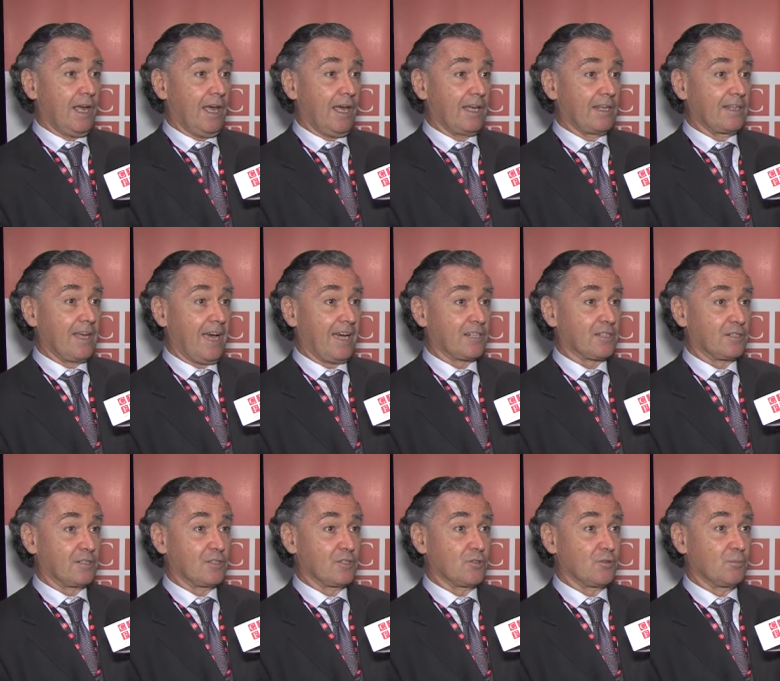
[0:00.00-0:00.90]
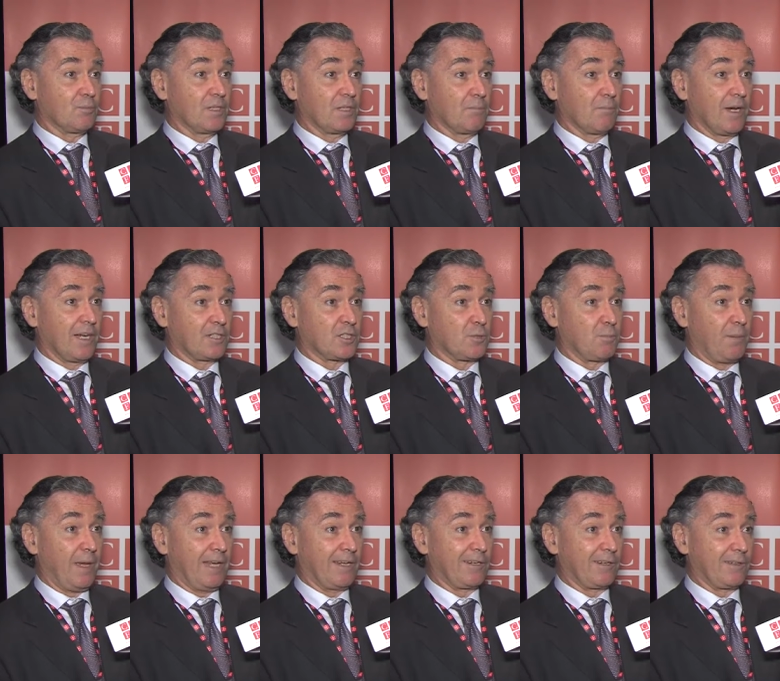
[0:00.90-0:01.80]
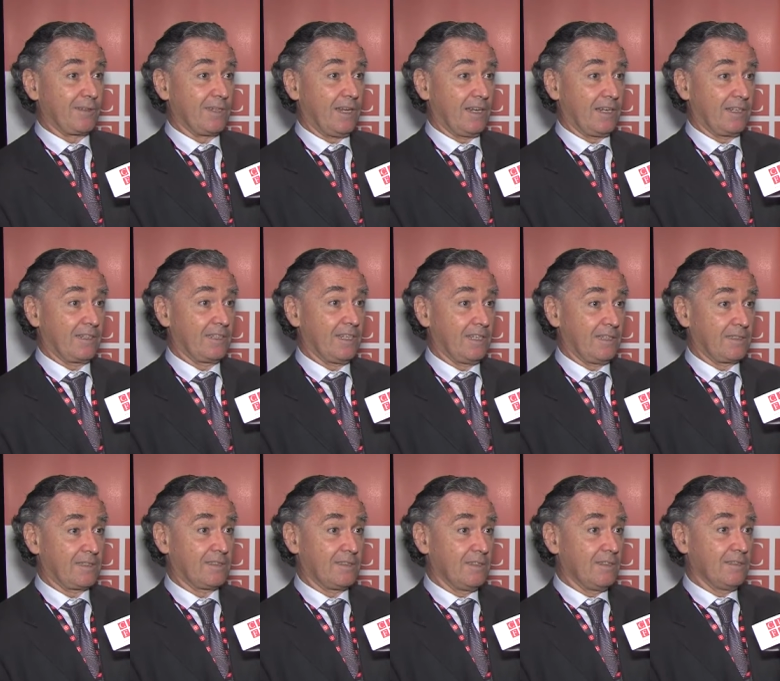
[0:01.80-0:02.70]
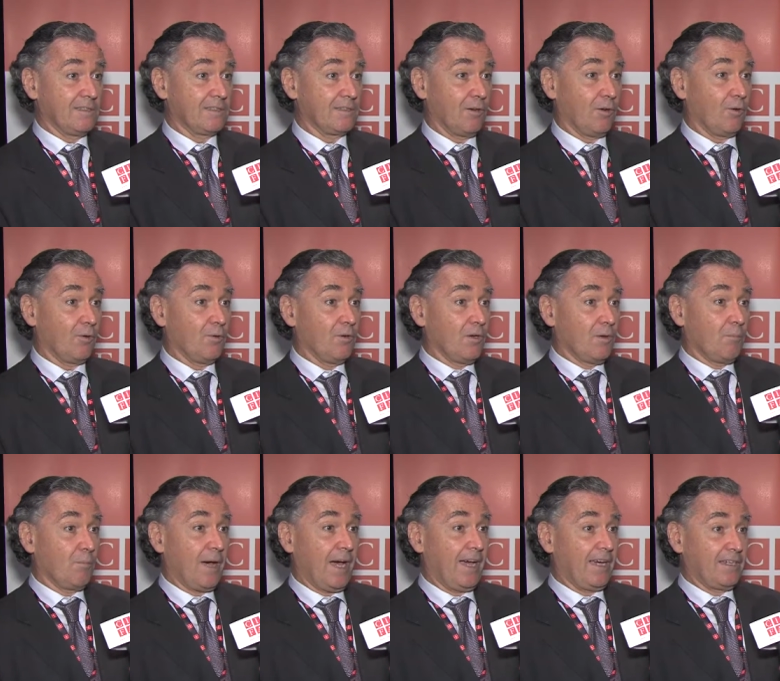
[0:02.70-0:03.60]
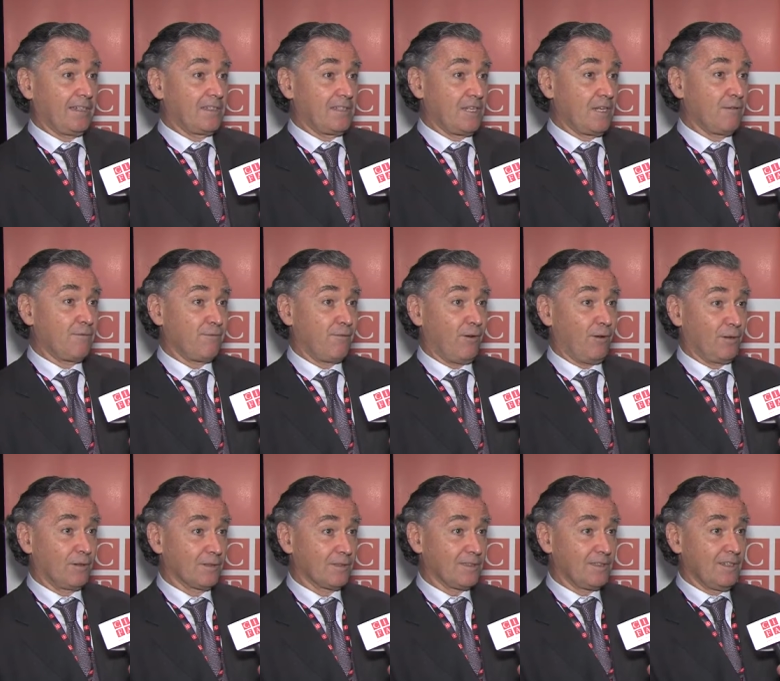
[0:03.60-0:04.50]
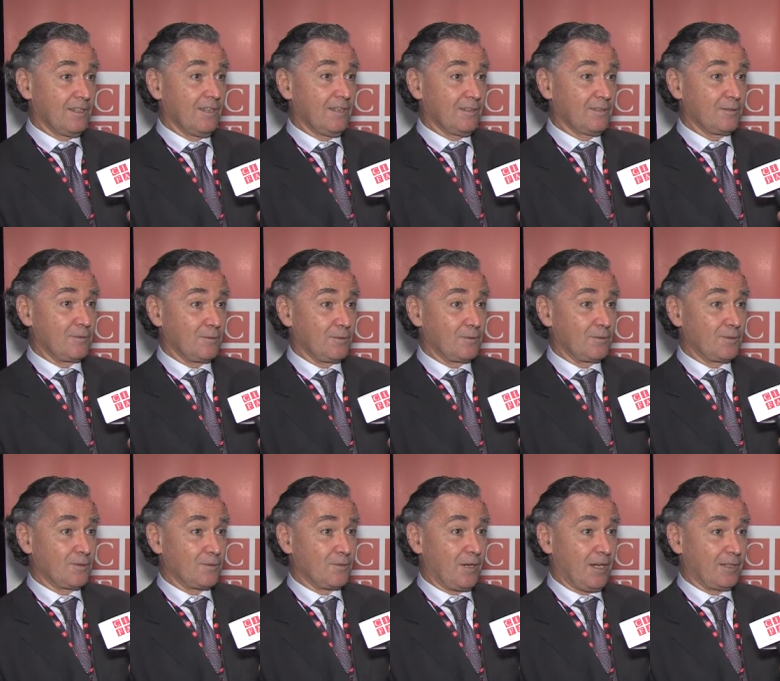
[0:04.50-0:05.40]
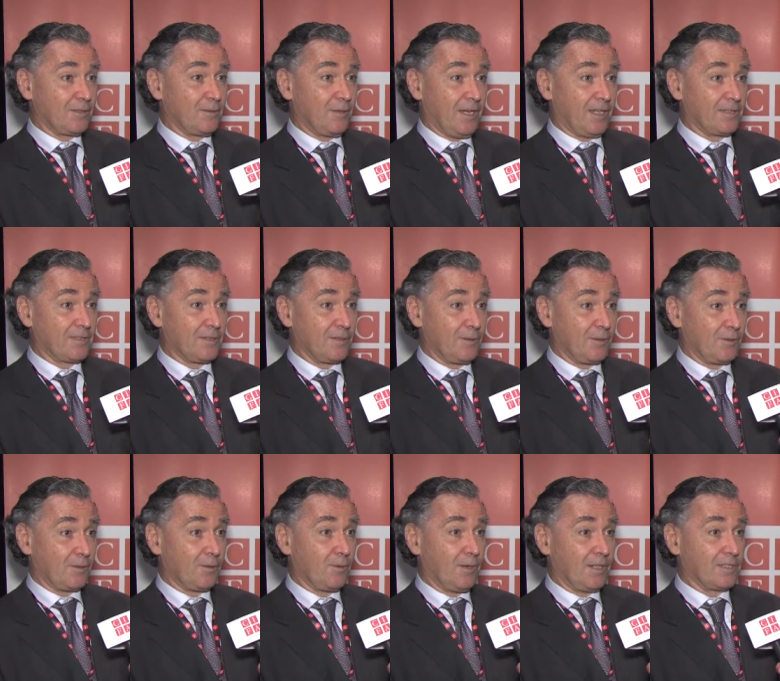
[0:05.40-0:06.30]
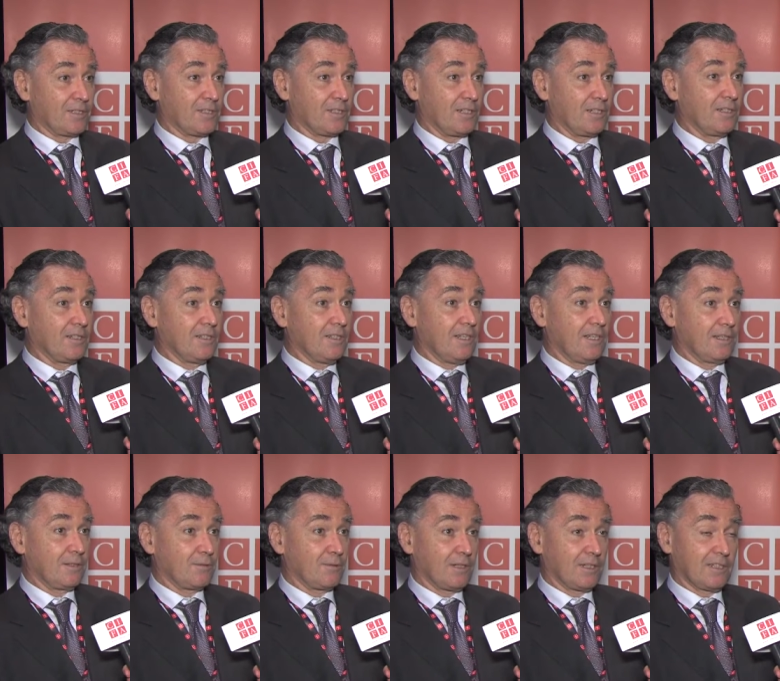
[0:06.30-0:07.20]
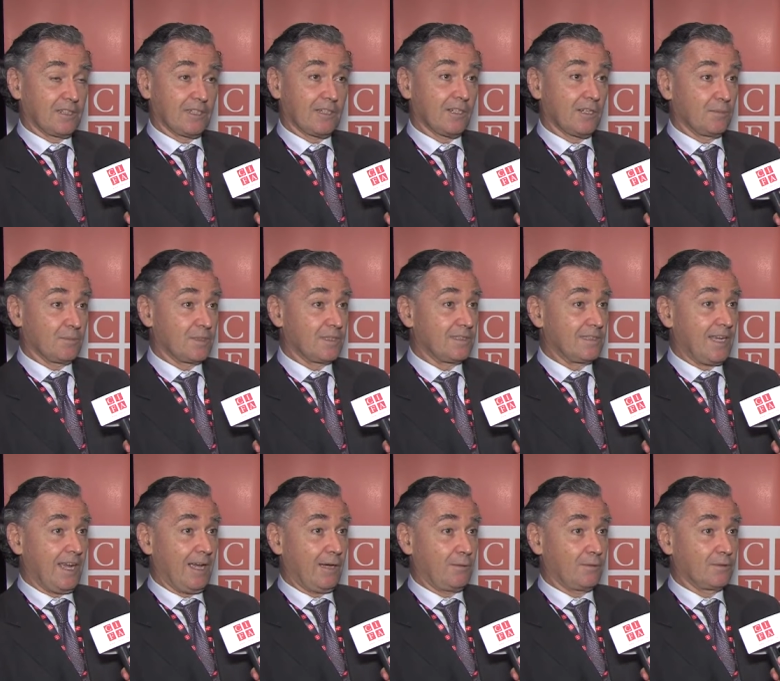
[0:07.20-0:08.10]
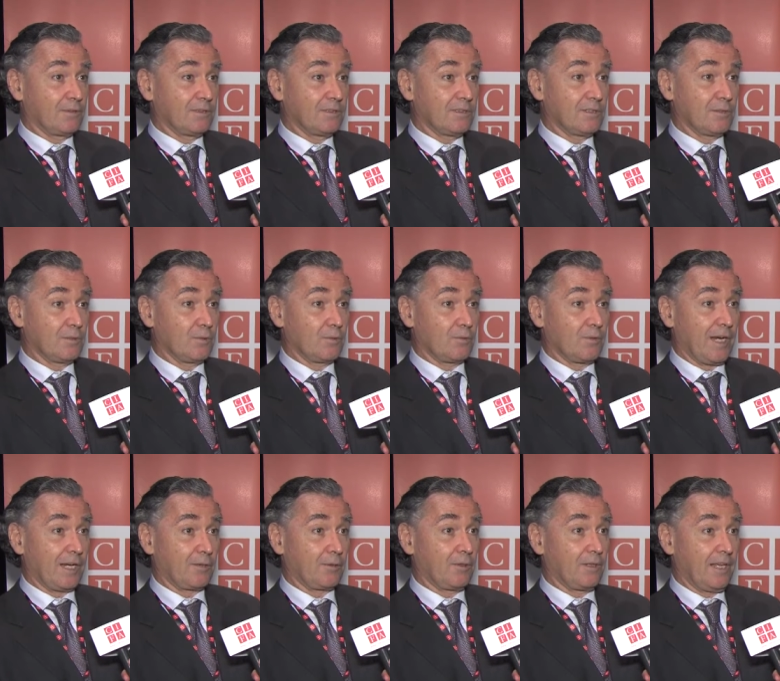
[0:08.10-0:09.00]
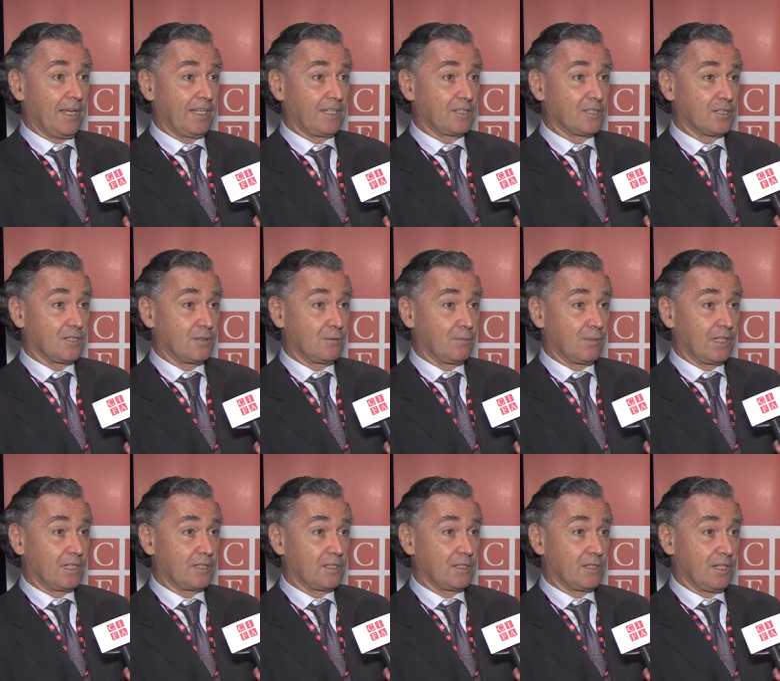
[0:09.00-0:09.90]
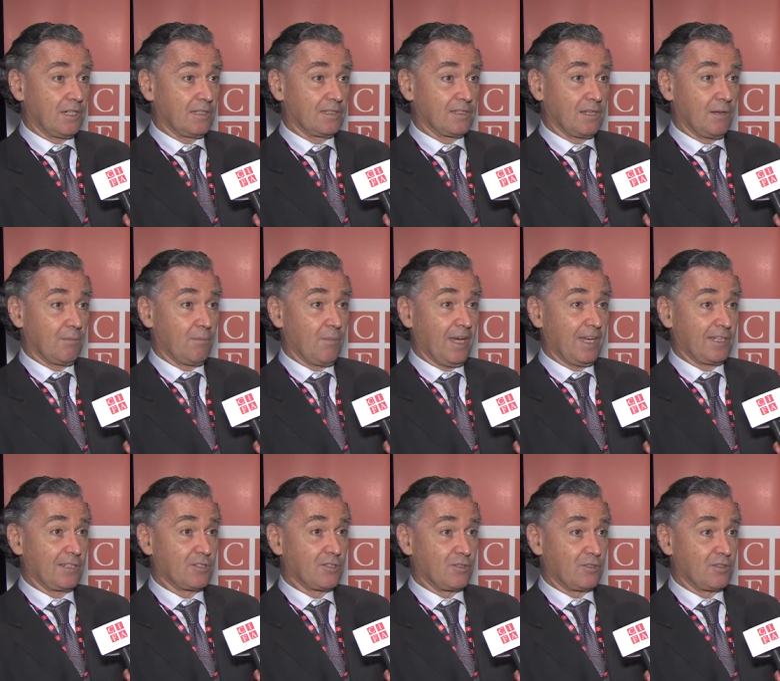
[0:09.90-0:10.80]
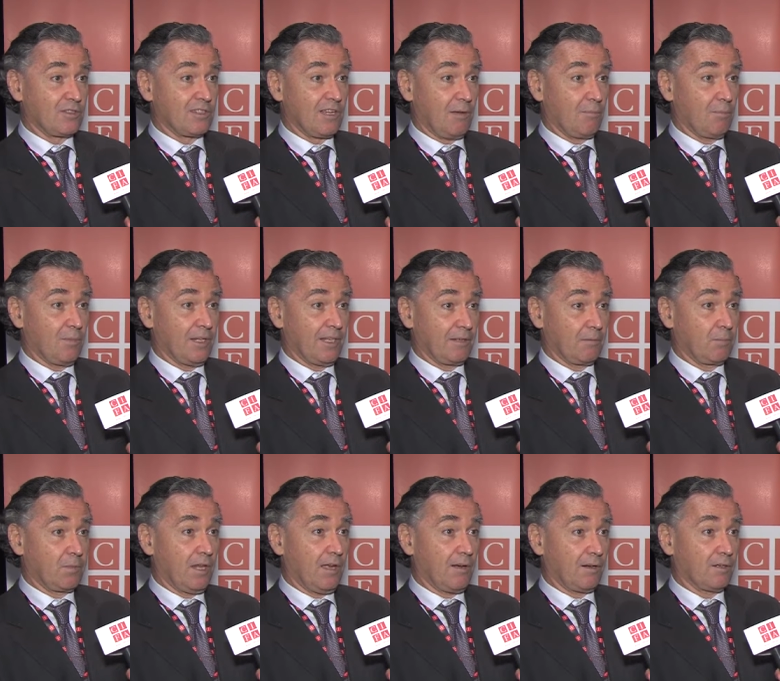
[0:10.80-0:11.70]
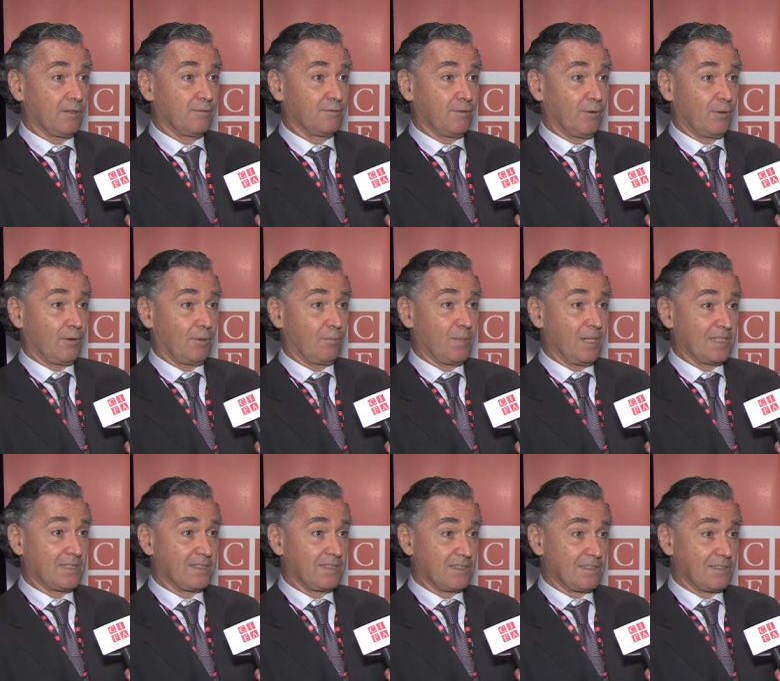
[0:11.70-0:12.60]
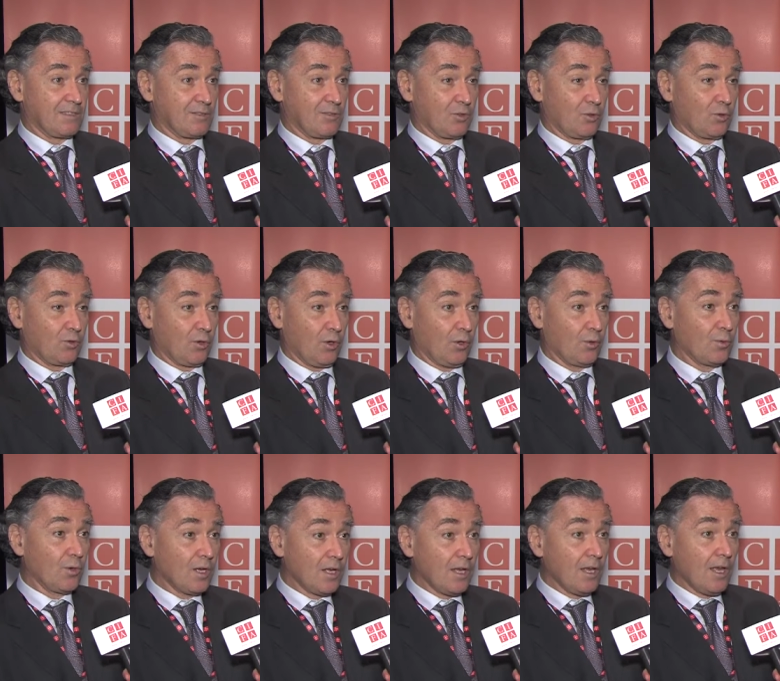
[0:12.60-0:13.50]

it actually should be much better than it is. So by default, to try to answer your question, it really comes down to regulation, which is a major stumbling block for business to grow,